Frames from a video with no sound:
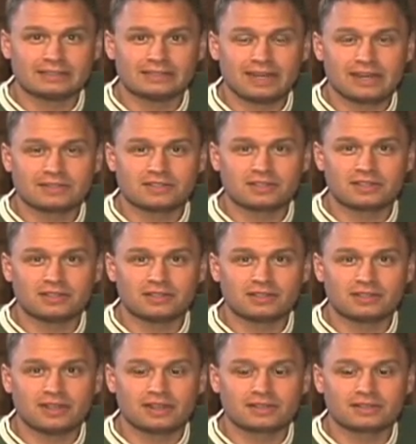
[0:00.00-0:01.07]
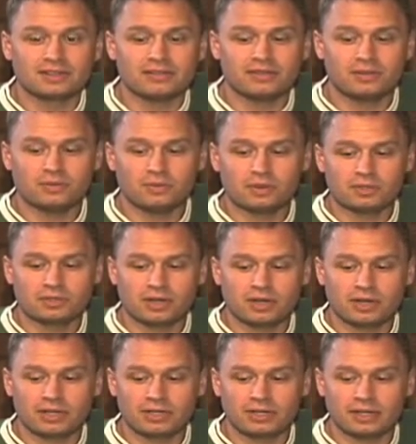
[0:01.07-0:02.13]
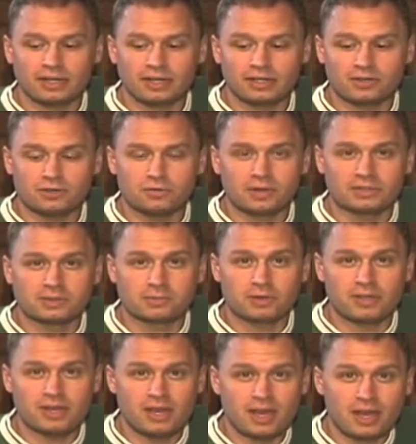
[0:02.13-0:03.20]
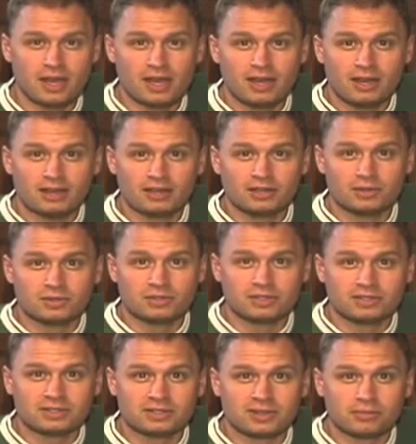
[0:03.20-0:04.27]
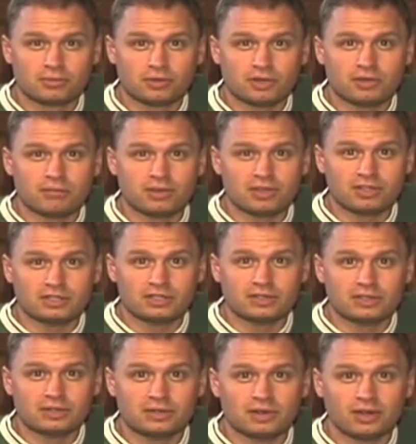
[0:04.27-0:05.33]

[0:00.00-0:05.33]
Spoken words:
last year at Thanksgiving we tried a new recipe using some green beans,